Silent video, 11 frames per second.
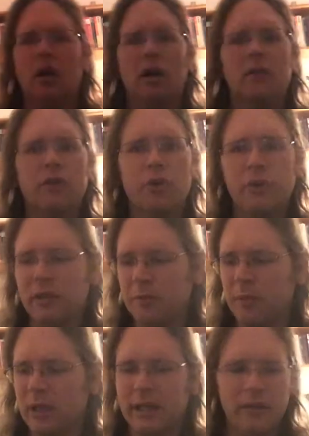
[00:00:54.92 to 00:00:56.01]
of acrylic
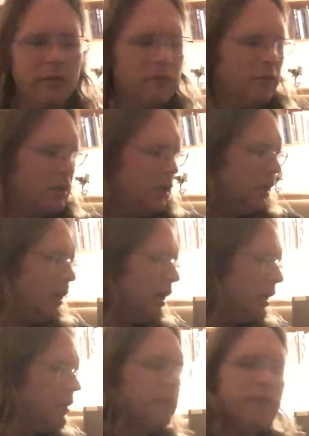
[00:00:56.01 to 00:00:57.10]
blades
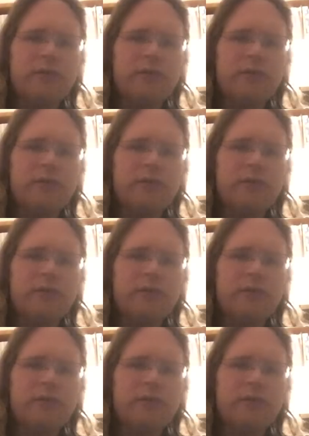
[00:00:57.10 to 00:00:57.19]
um,